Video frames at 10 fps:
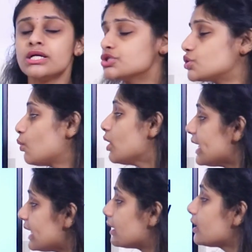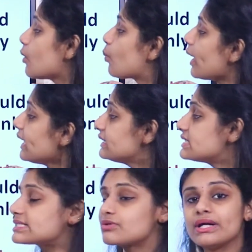So here, when
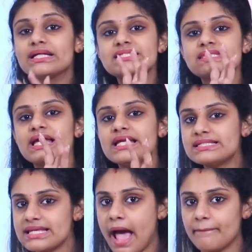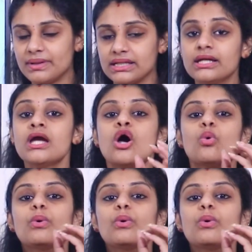this credit sale is happening,